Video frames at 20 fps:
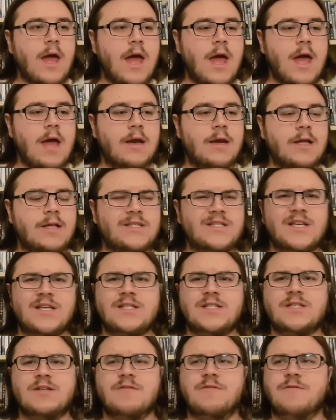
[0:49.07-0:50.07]
and it's
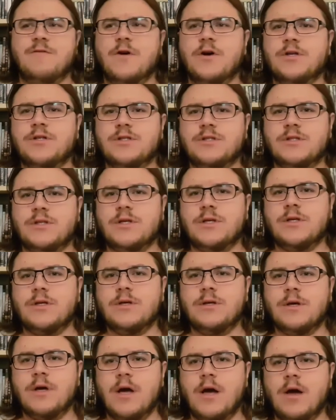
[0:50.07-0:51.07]
his first
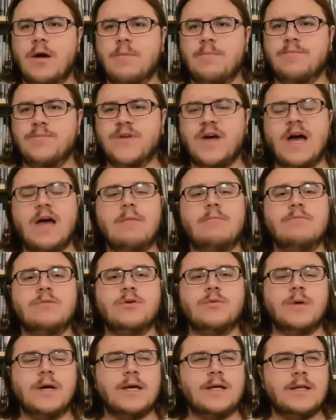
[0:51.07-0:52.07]
um, time
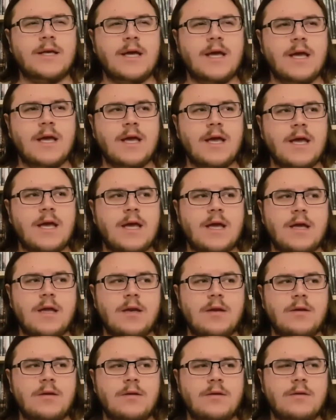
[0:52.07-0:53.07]
directing
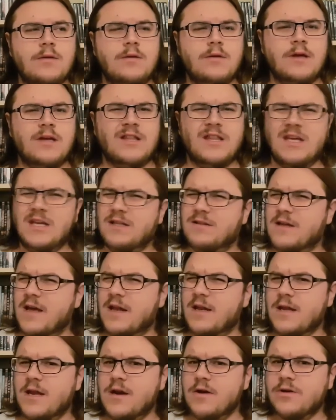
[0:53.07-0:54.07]
in, I think,
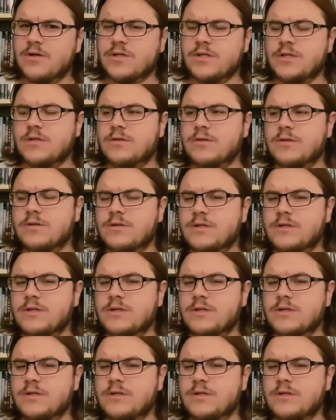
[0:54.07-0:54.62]
10 years.